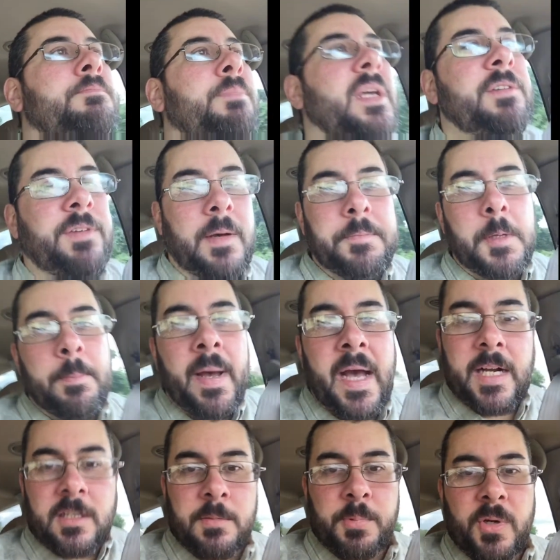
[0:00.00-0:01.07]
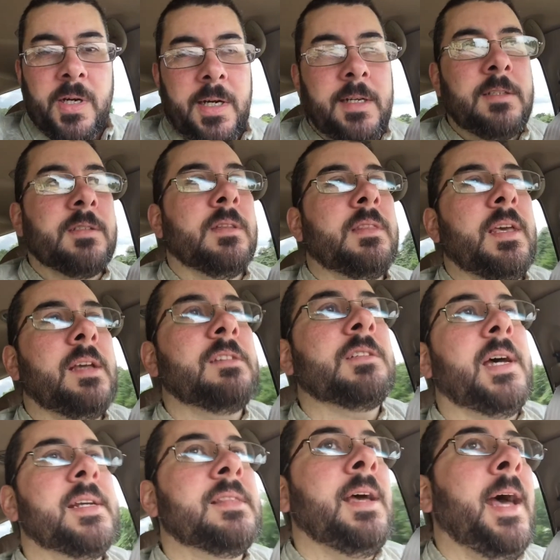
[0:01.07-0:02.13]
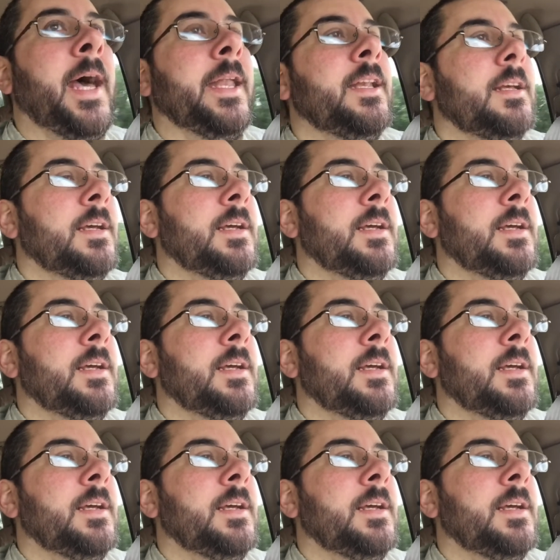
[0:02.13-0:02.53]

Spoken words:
beef up the back springs and things like that.